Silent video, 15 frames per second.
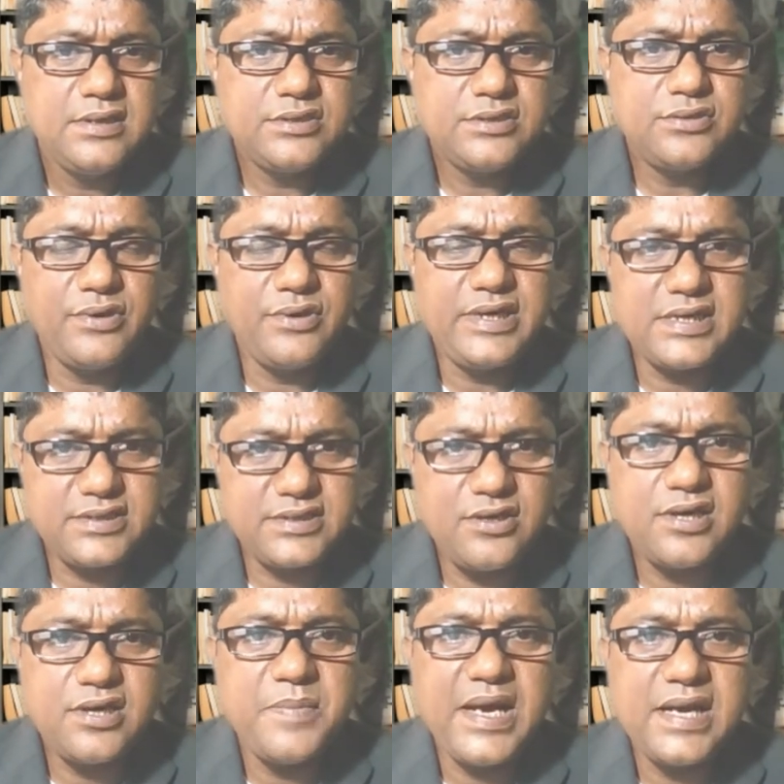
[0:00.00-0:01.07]
So it does
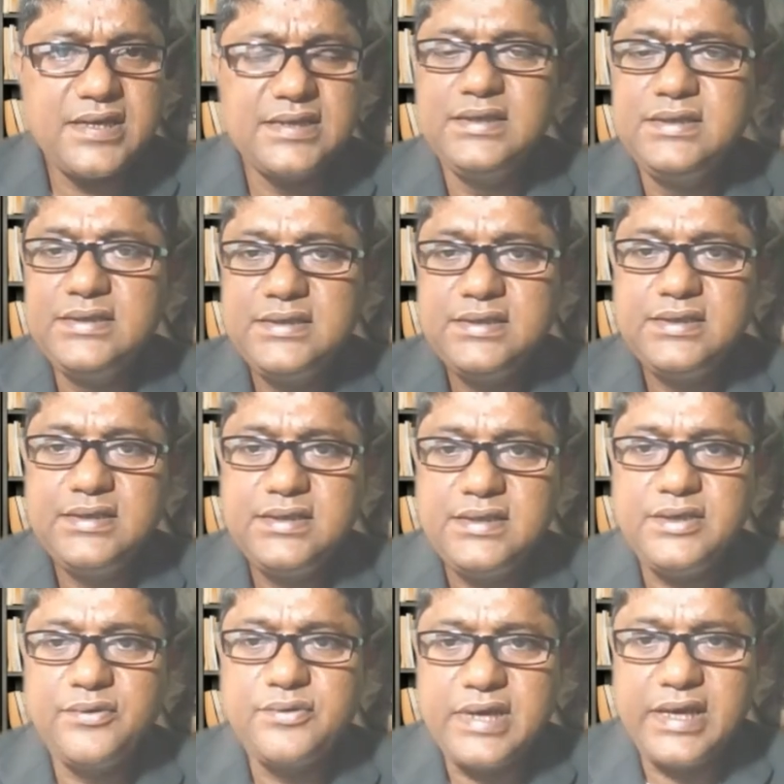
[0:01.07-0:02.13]
not matter.
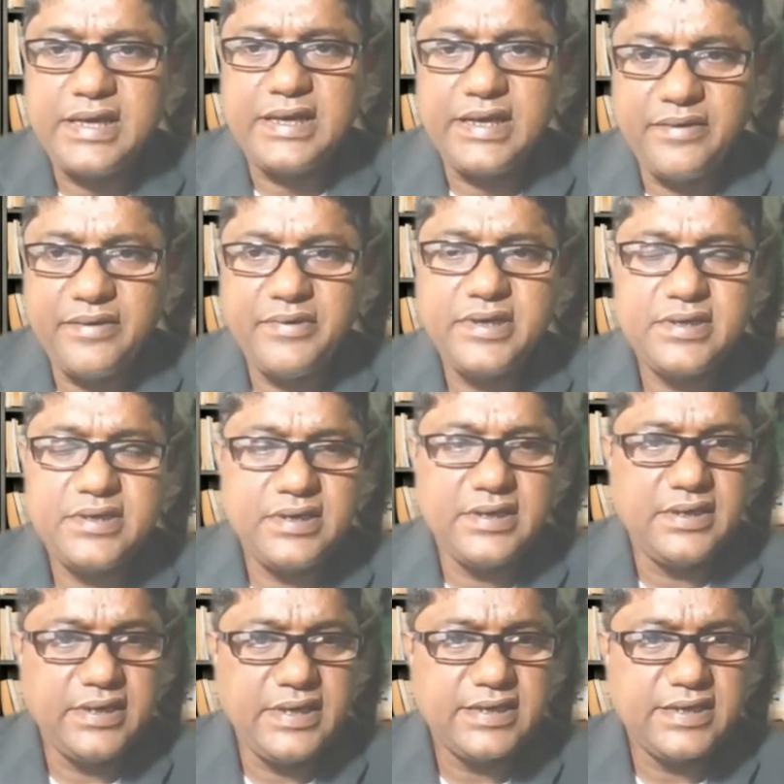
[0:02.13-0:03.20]
You can give it
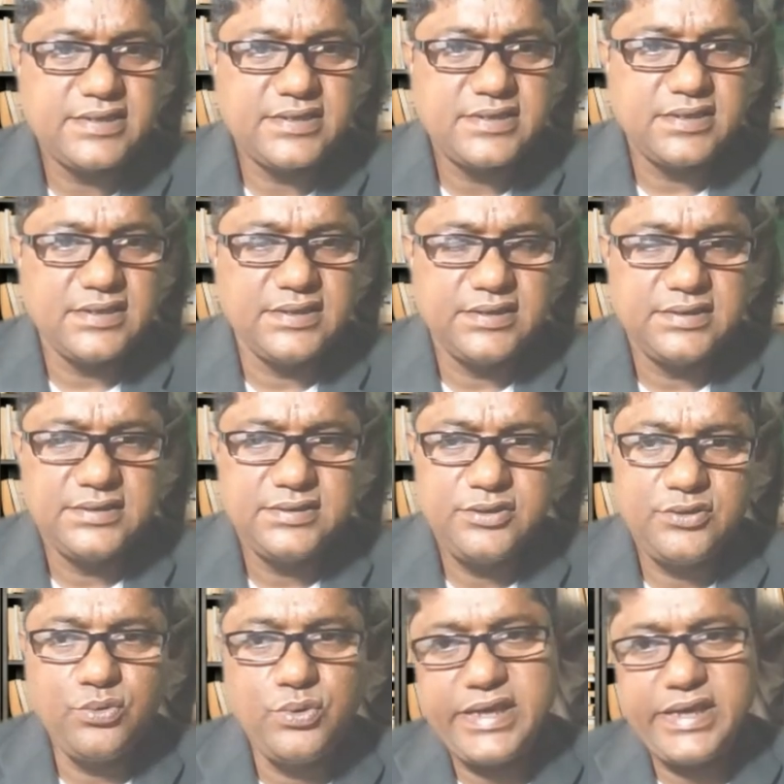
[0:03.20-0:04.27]
in next 2
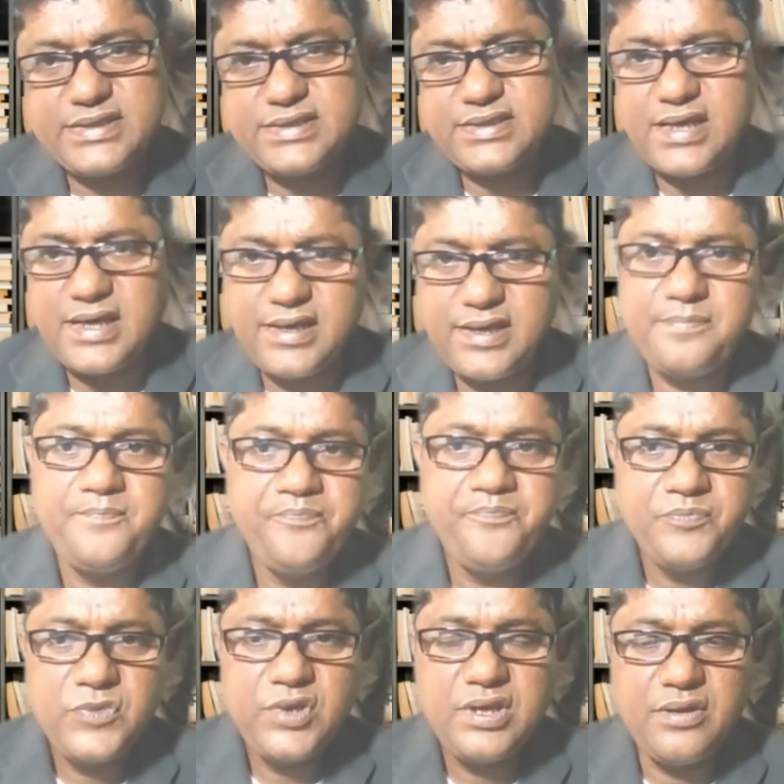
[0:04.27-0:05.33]
days time.
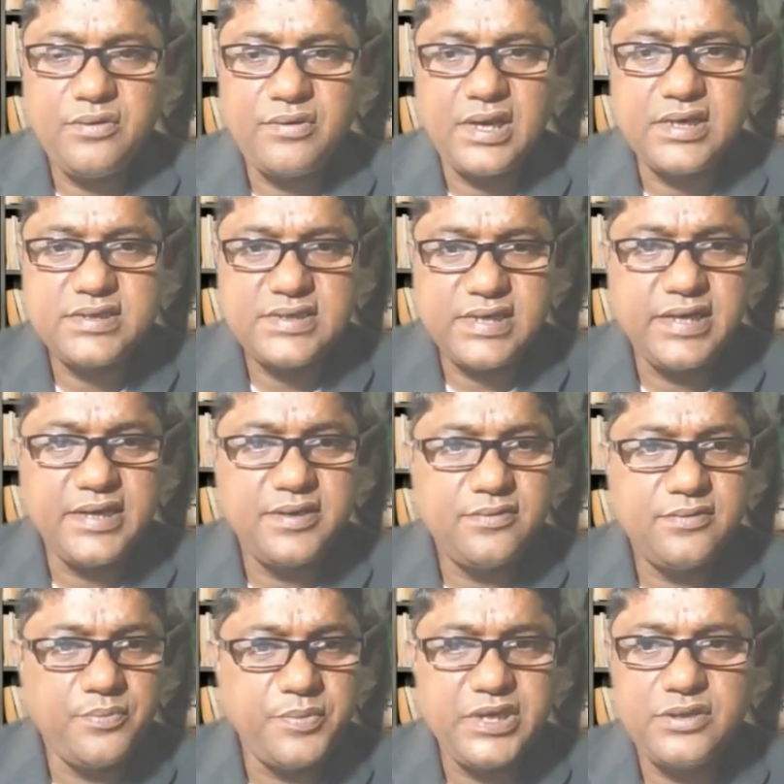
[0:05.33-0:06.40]
You can
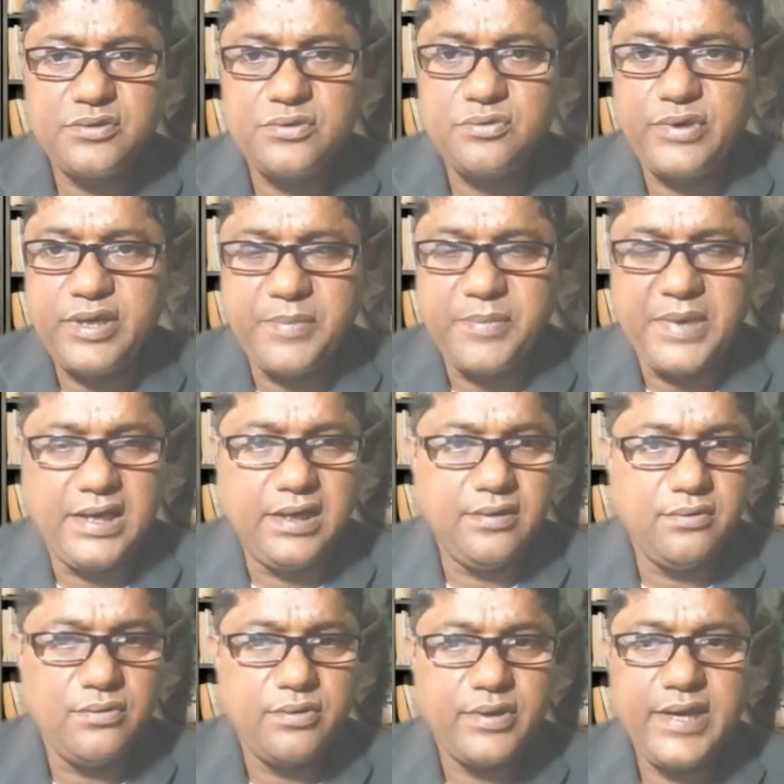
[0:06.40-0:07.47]
send to me through email.
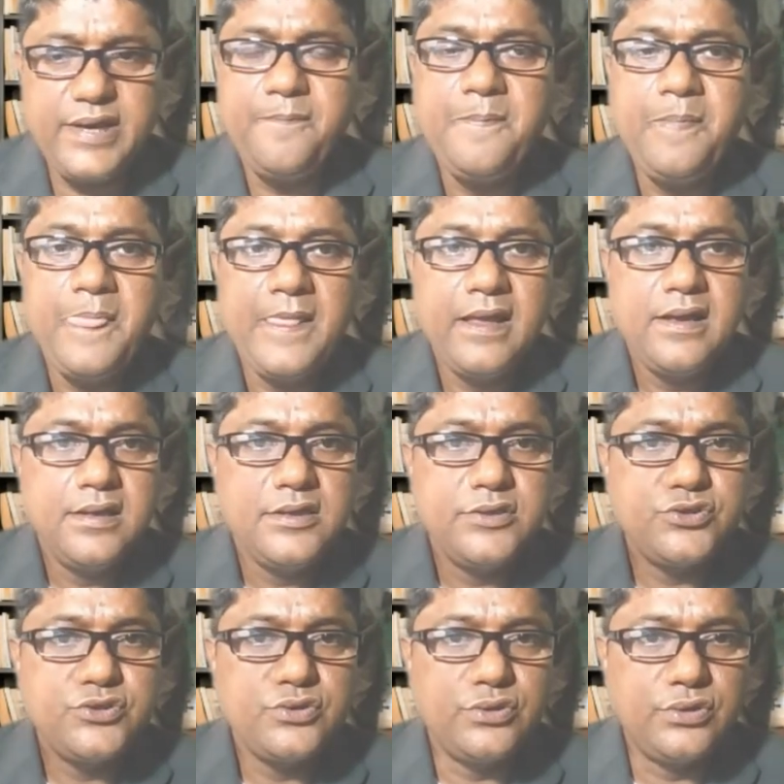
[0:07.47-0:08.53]
Okay.
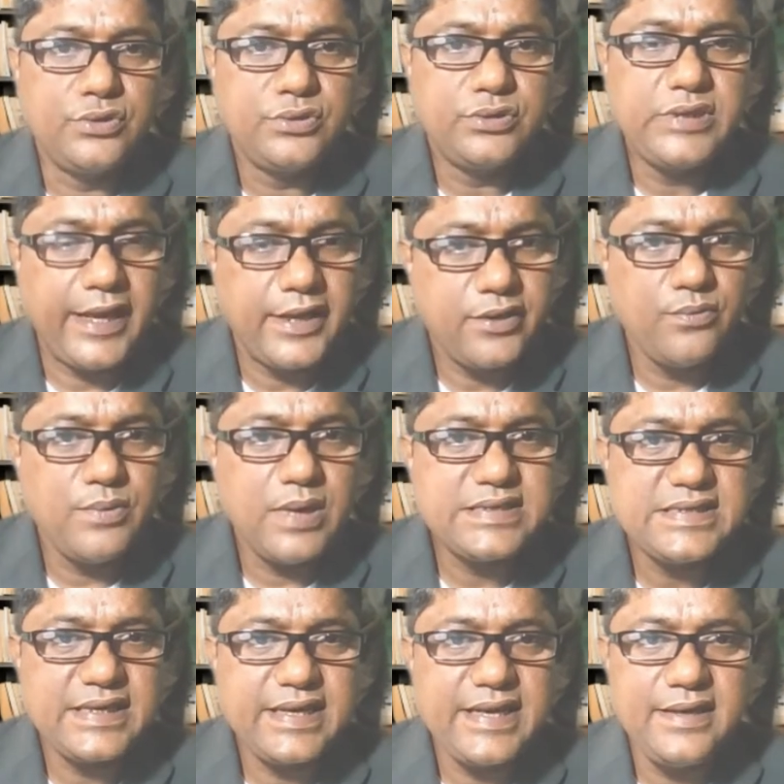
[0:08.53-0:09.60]
So thank you
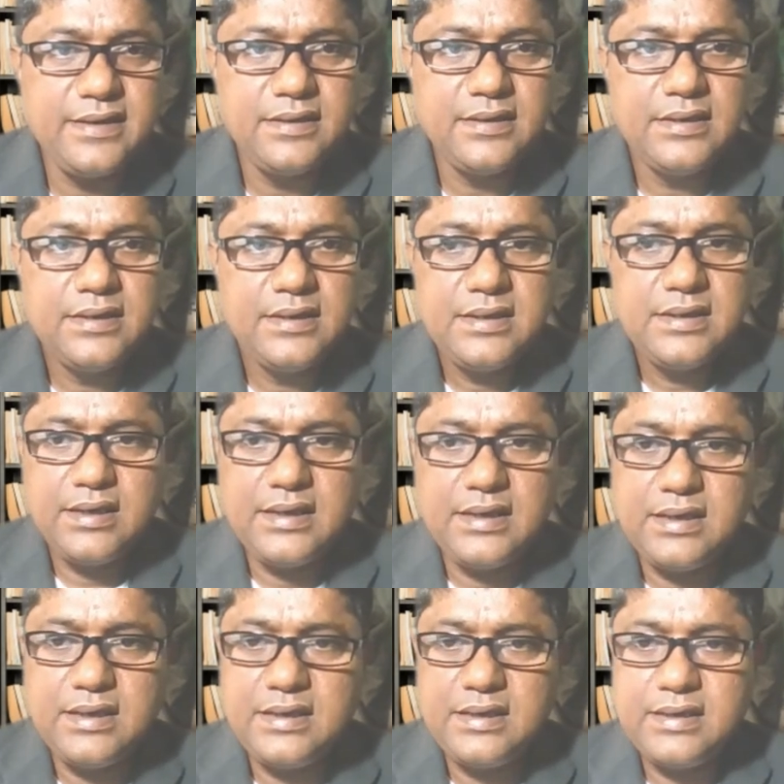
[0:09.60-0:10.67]
once again.
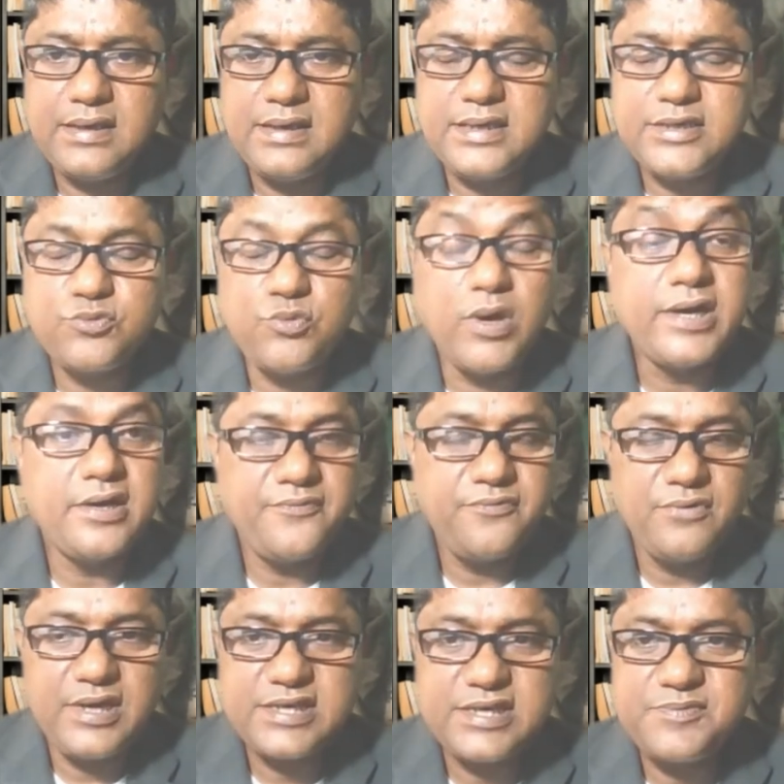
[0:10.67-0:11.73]
It's
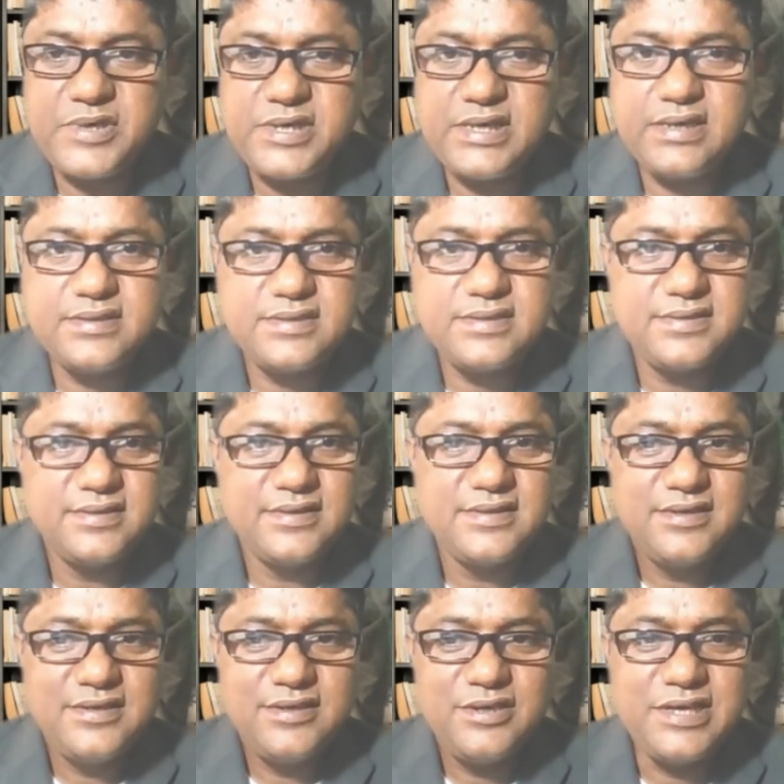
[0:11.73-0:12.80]
wonderful experience
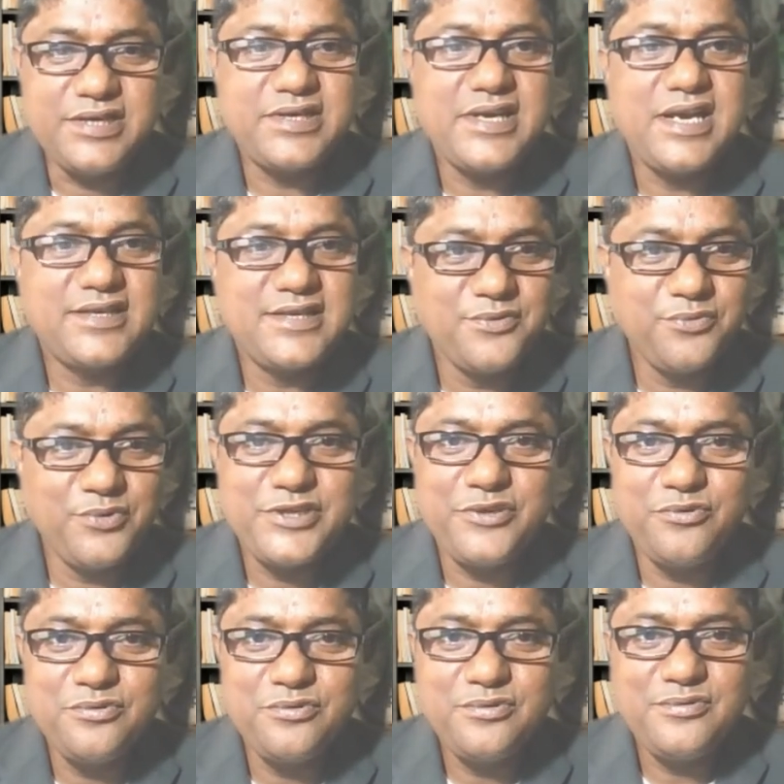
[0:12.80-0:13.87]
interacting
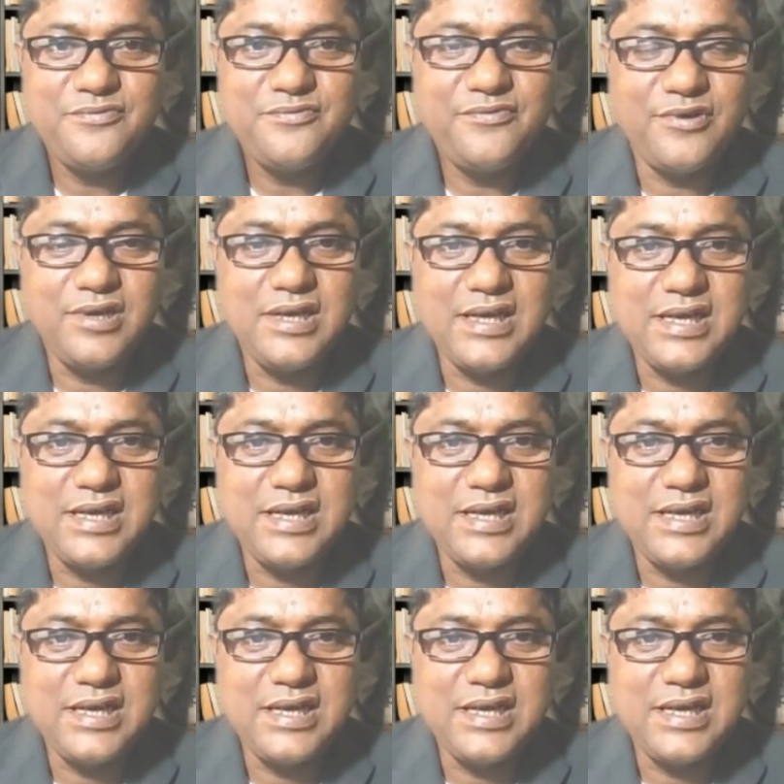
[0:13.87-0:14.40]
with you for